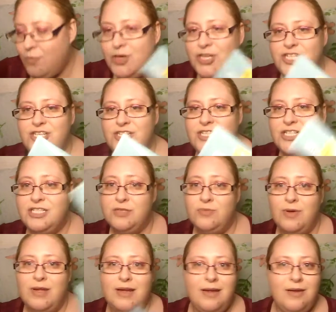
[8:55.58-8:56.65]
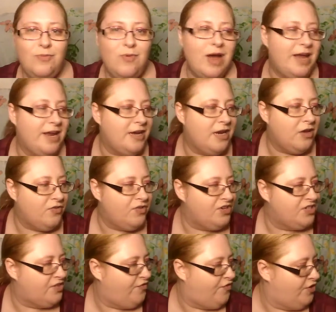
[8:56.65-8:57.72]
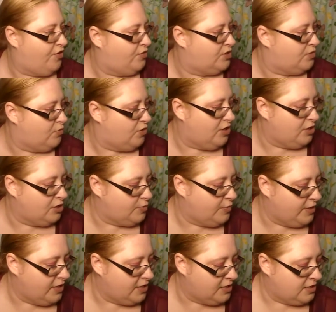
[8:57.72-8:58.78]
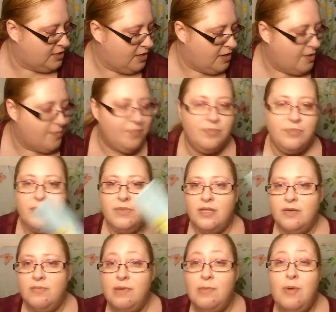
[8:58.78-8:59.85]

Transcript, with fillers: which this is why, why I know there's a few somewhere else because my